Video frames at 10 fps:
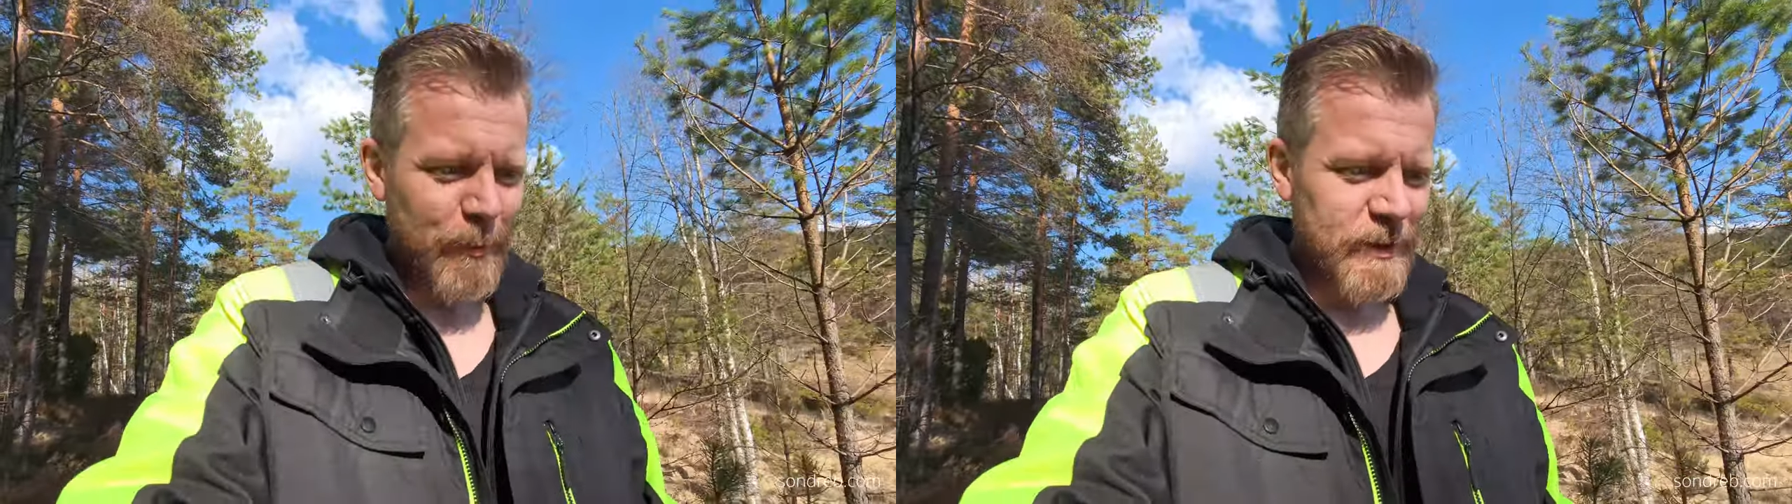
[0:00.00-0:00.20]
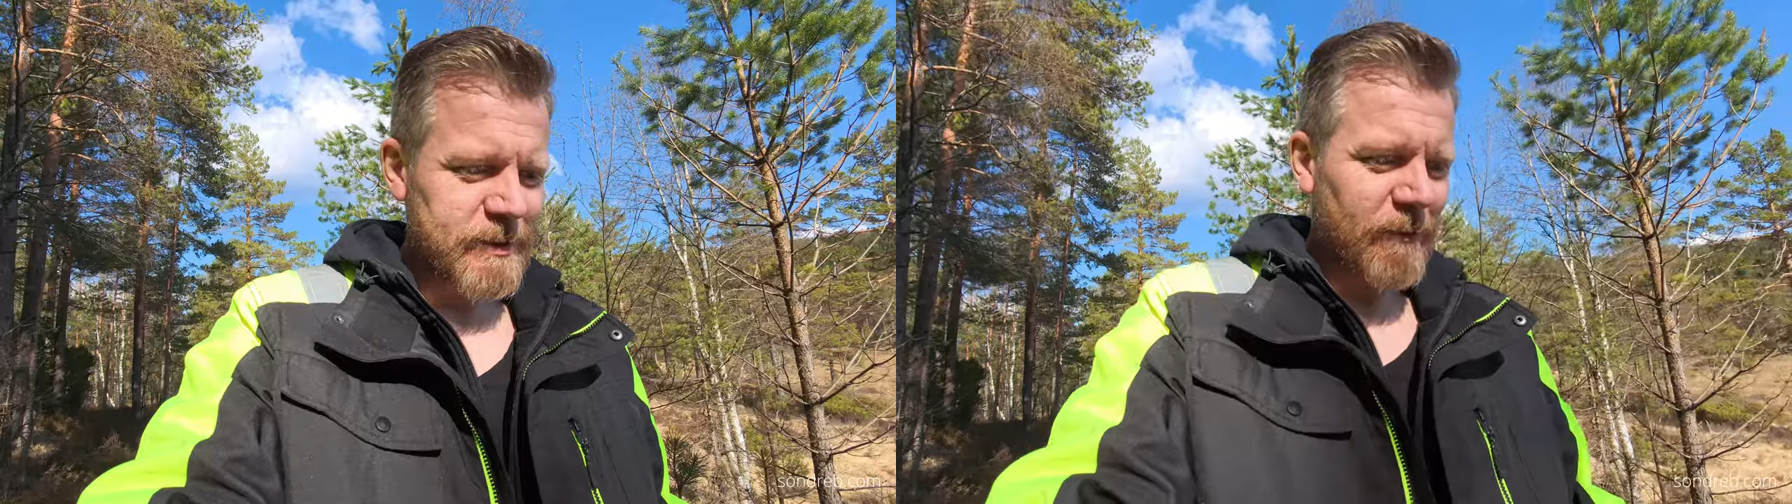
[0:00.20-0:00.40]

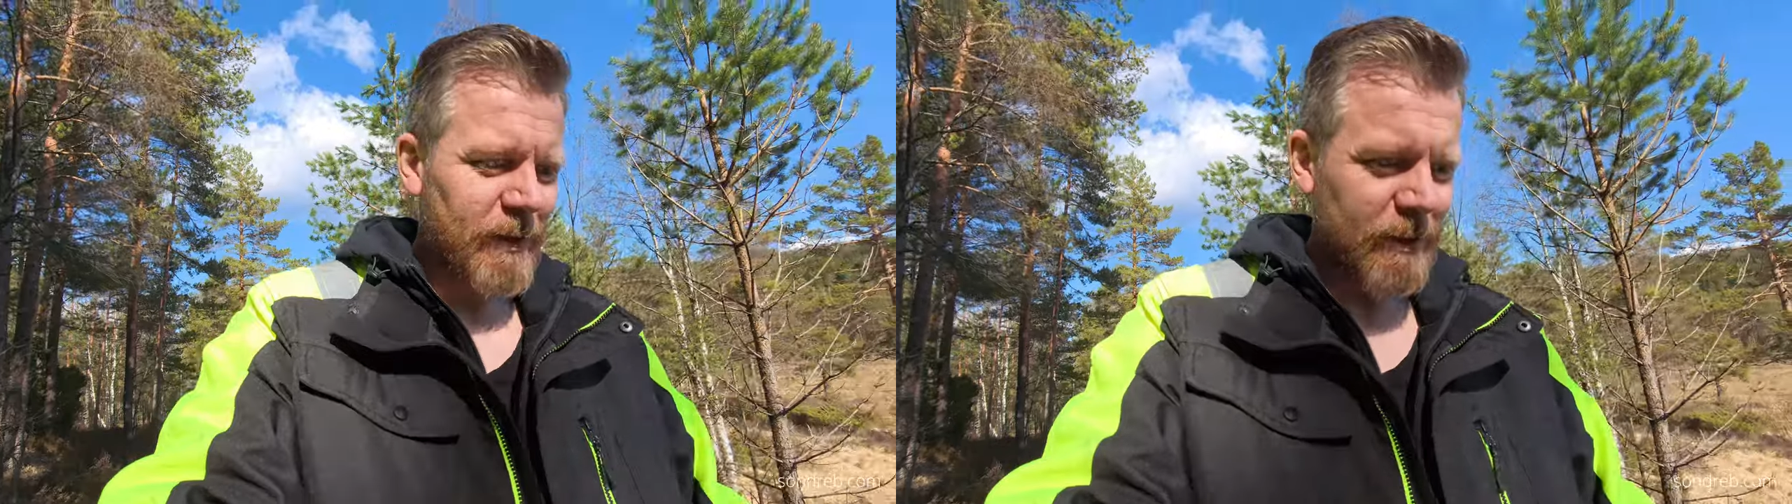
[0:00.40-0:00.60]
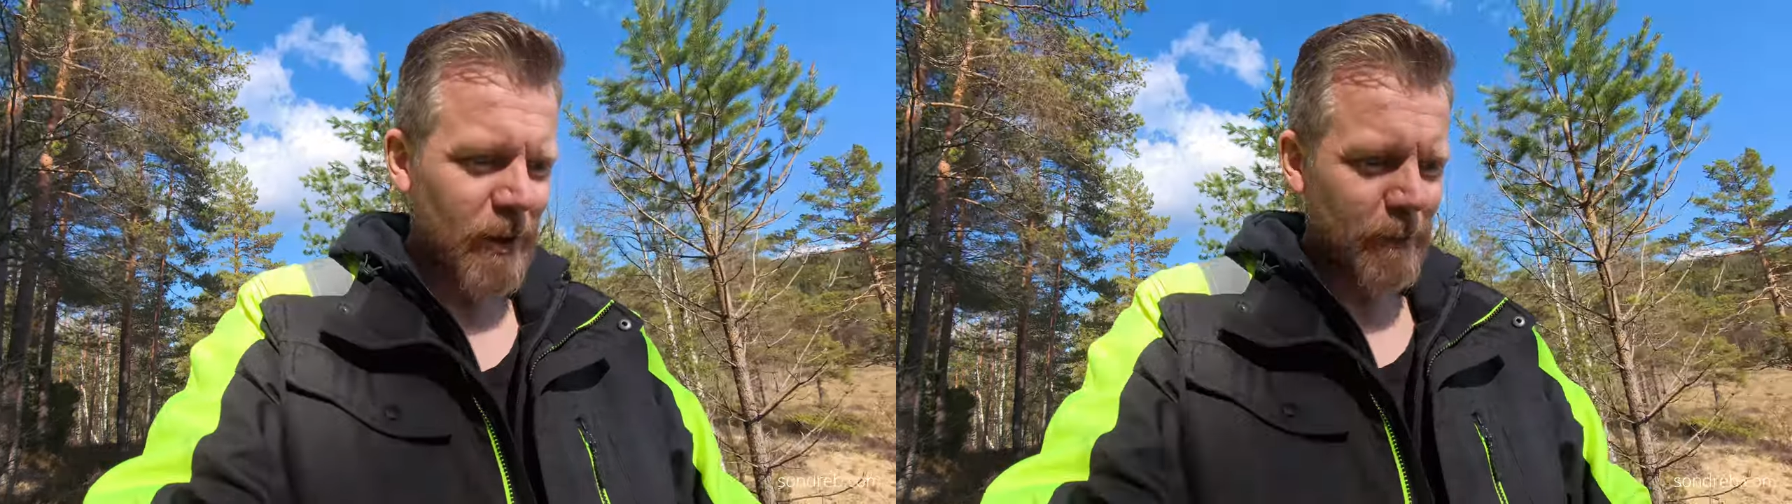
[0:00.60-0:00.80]
Please leave
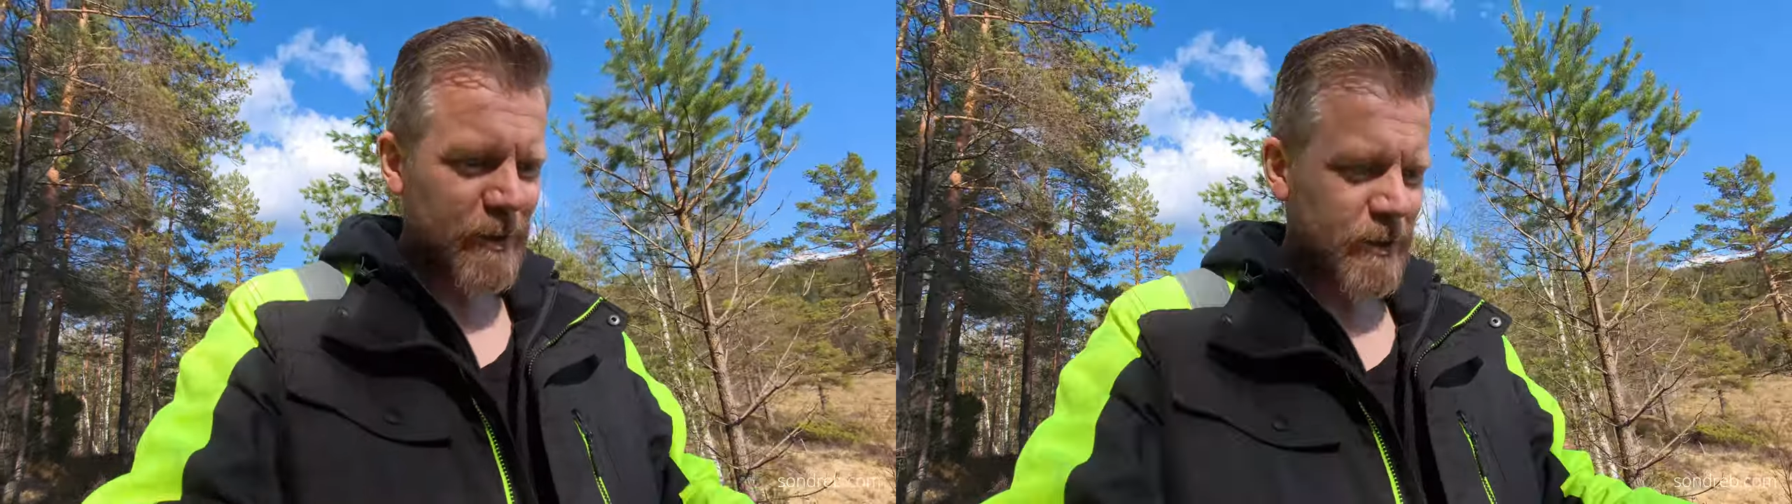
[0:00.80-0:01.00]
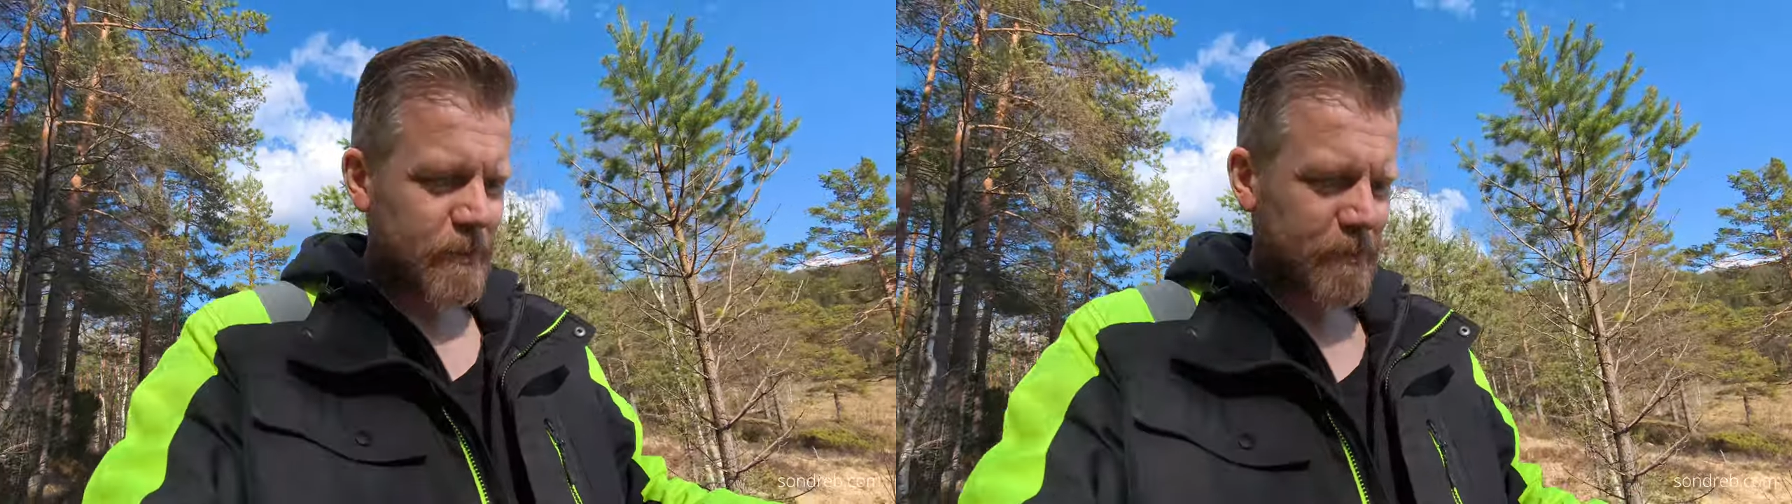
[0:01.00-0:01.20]
it in the
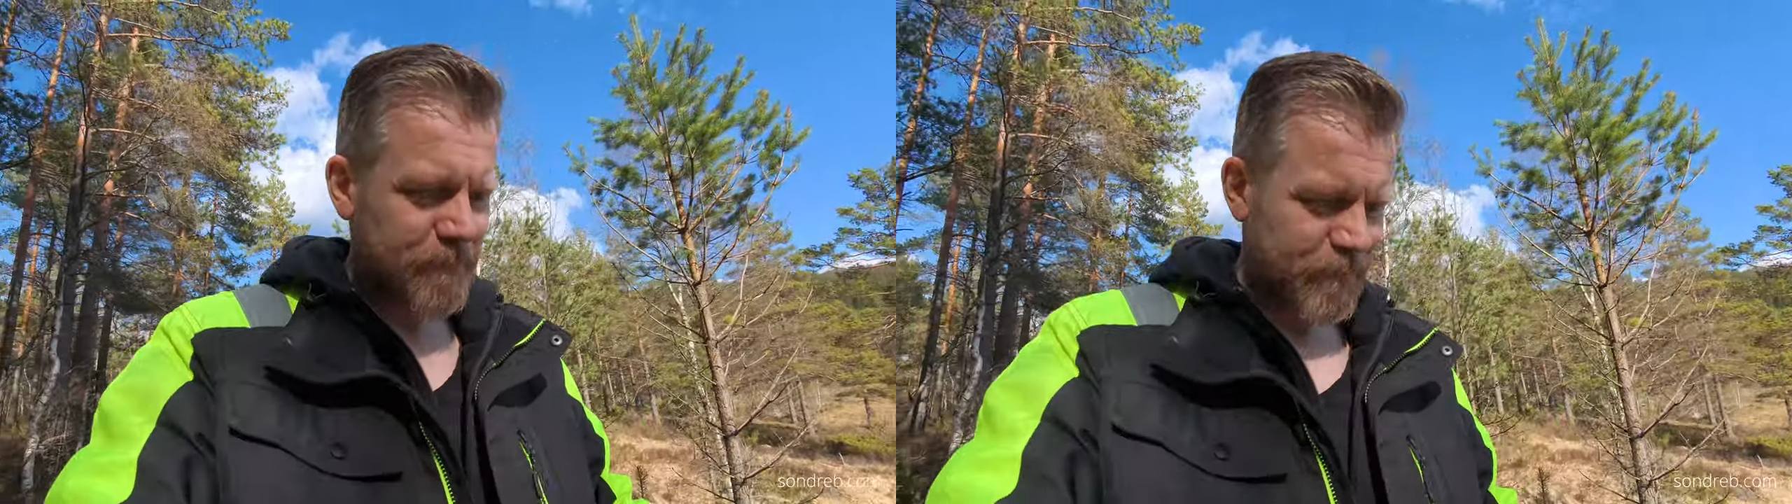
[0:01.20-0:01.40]
comments.